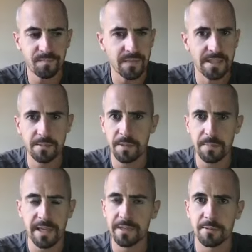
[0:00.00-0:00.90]
so my
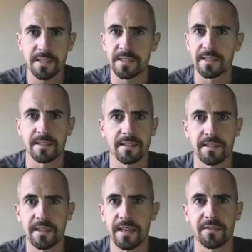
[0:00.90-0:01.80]
plan was to
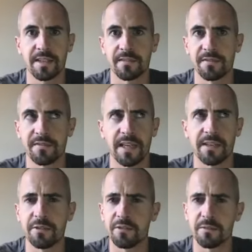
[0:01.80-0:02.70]
have like
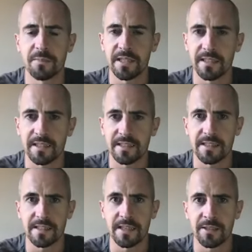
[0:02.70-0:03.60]
500 milliliters
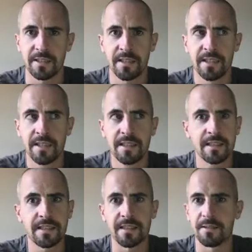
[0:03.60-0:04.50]
an hour,
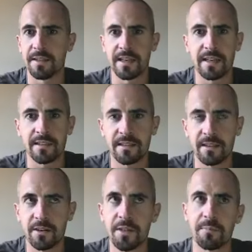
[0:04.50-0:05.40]
and it,
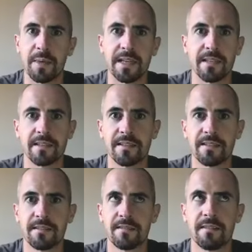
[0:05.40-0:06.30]
on the bike
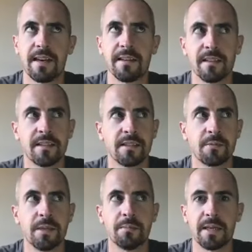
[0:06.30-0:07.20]
and the
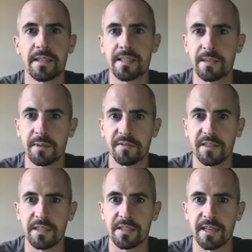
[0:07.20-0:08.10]
swim, by the time I'd
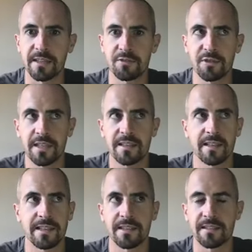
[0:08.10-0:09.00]
finished, I drank
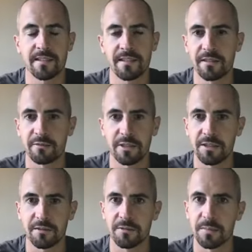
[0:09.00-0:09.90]
like
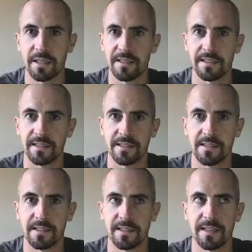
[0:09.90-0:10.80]
300
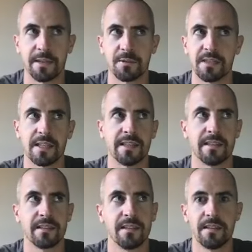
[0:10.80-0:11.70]
milliliters, and that was like
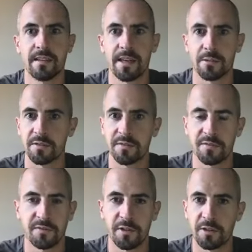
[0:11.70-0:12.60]
I was
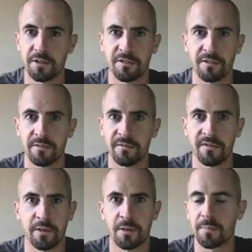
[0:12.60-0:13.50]
four
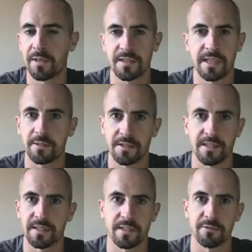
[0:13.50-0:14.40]
four plus hours
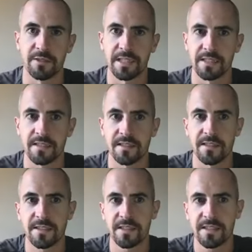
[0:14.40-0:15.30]
into the race. So it's
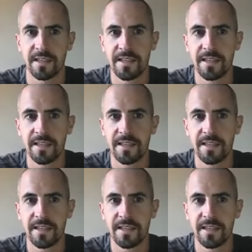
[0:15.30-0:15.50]
just